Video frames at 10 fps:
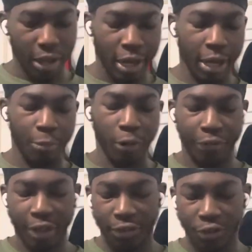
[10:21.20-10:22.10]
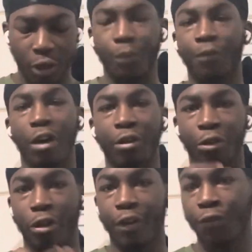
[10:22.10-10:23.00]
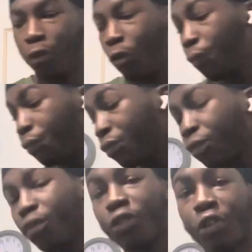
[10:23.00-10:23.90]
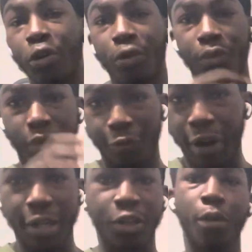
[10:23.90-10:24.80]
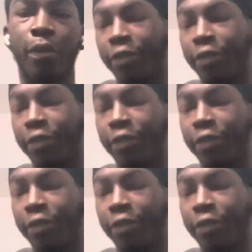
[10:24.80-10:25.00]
with this. So I'm very grateful. So finally got my